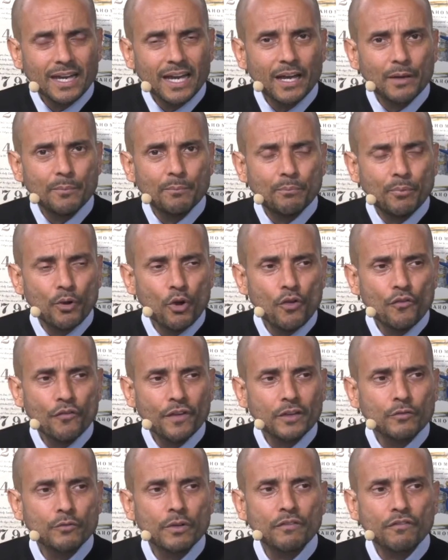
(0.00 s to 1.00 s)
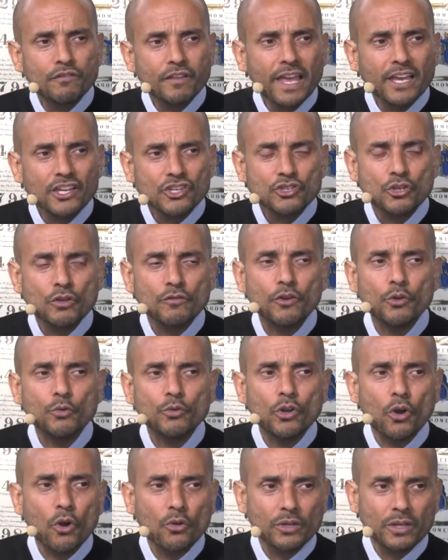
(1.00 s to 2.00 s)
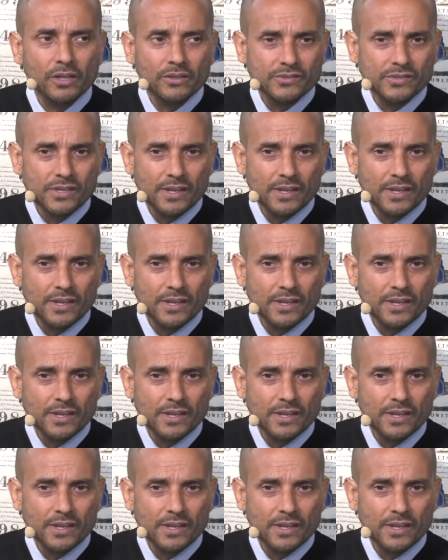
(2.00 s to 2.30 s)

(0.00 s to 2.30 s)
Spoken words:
and perfect reflection of who God is.